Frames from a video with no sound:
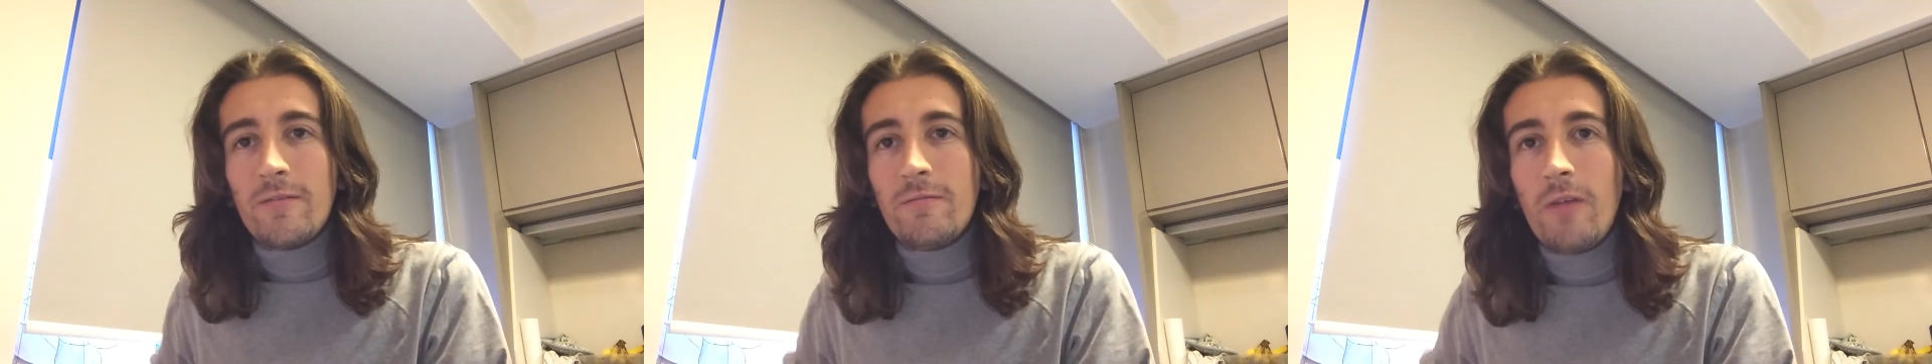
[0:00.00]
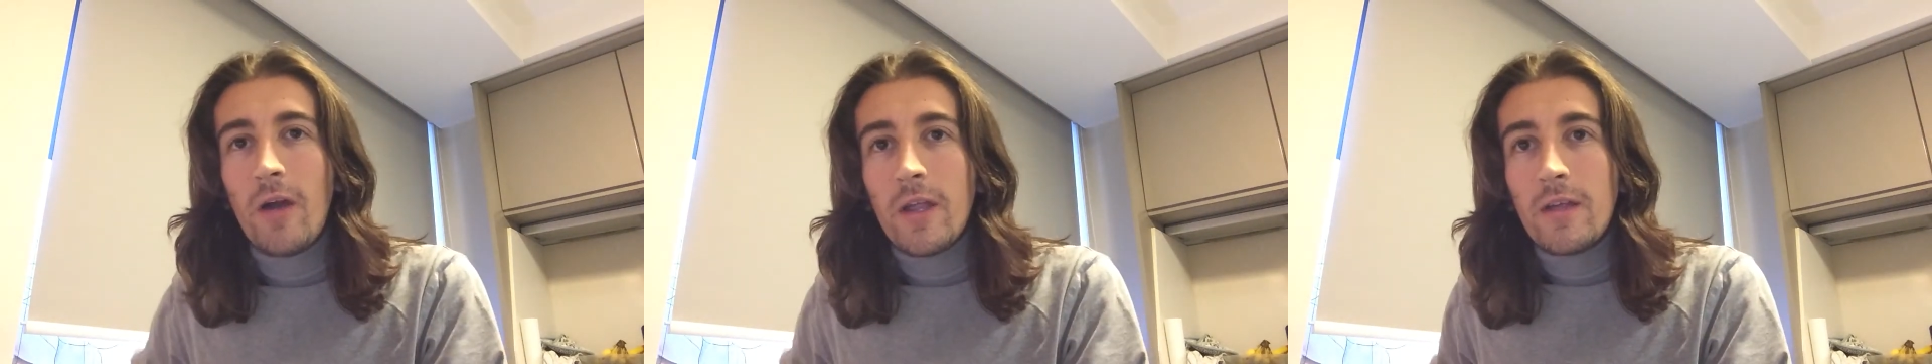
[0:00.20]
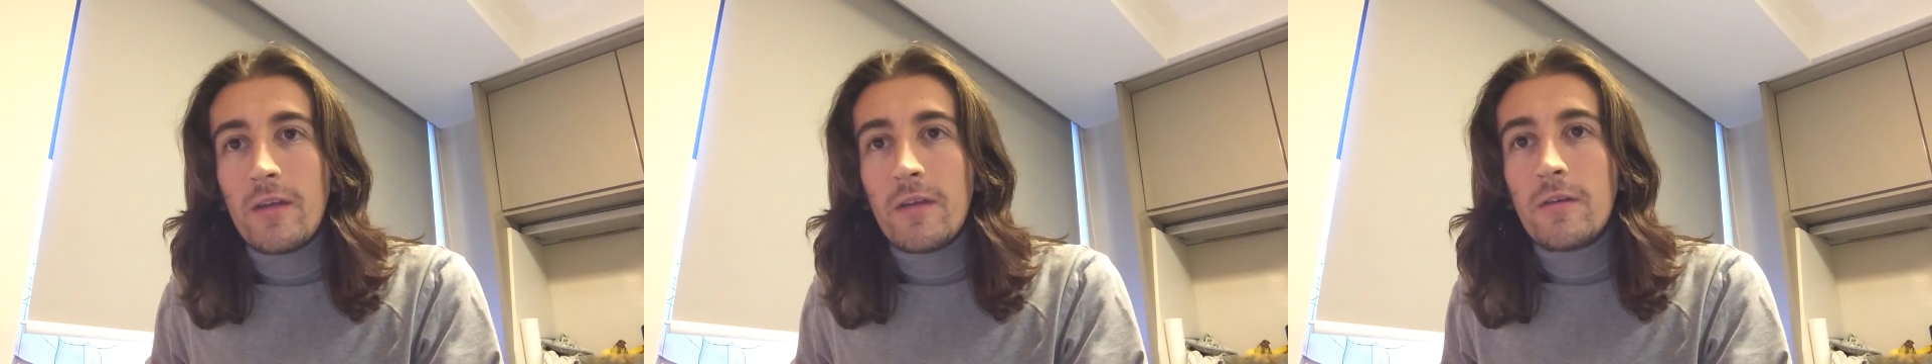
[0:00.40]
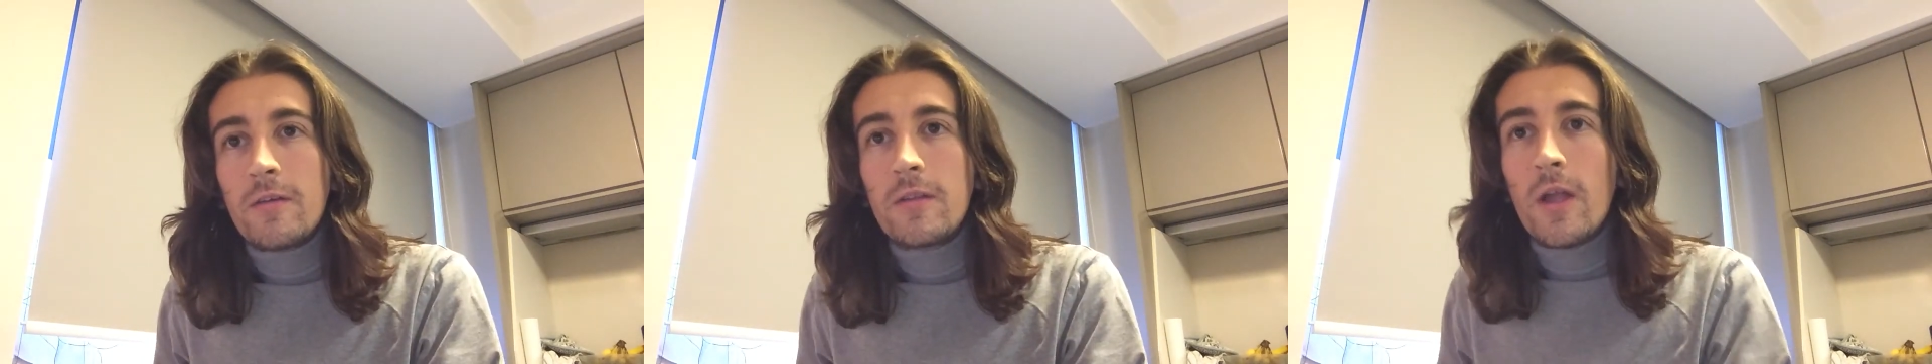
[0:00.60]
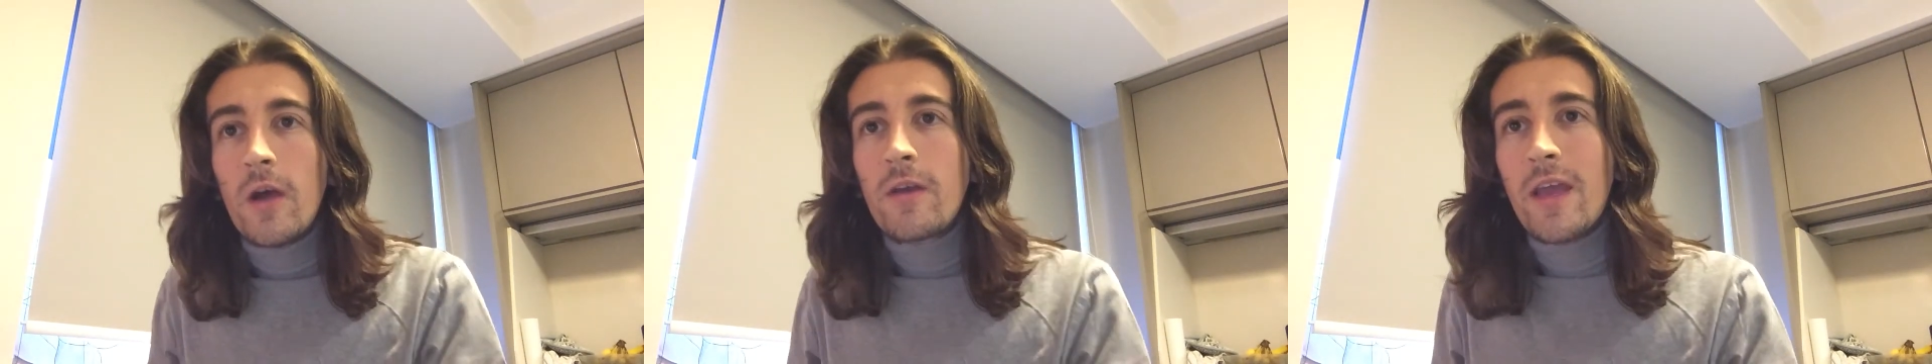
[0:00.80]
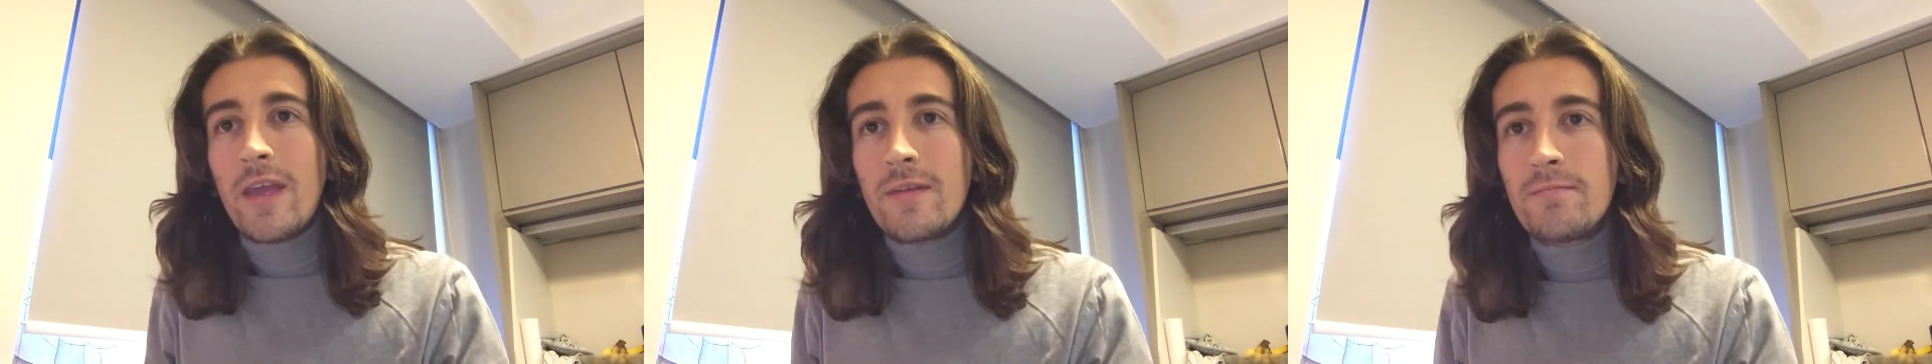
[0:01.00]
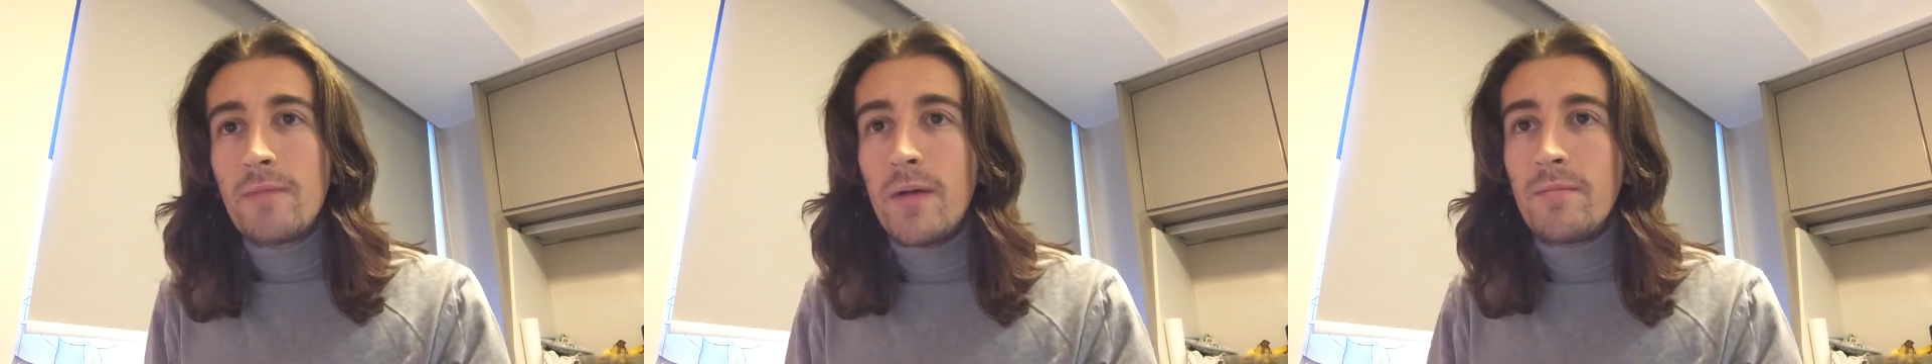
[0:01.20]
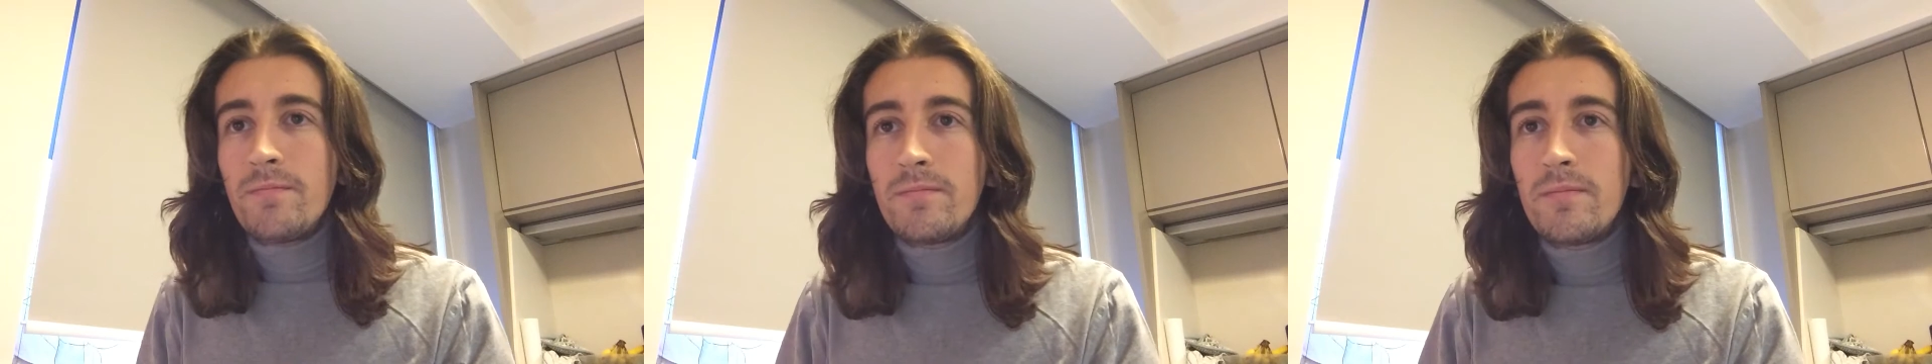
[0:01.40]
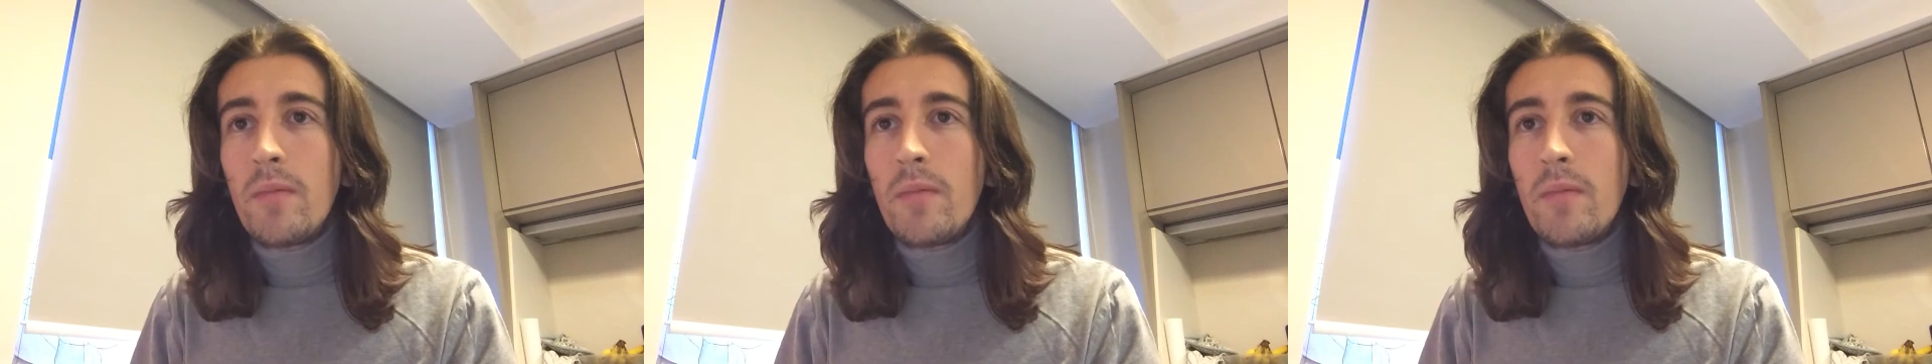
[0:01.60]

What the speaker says: Right. Okay, Mum,